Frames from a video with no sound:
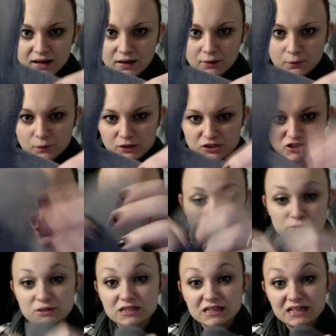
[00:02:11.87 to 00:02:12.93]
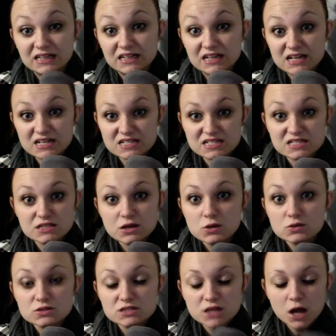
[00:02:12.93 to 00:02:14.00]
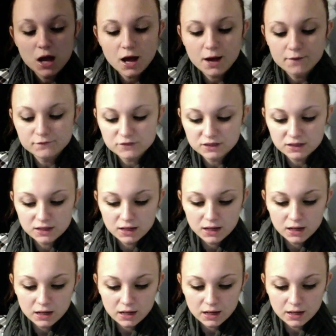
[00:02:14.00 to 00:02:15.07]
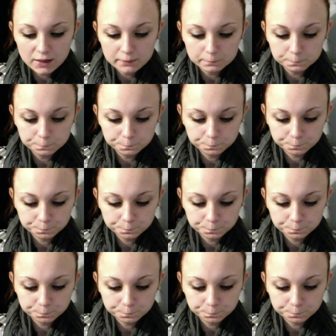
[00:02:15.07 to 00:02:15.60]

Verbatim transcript: which is really nice. So soft. Um,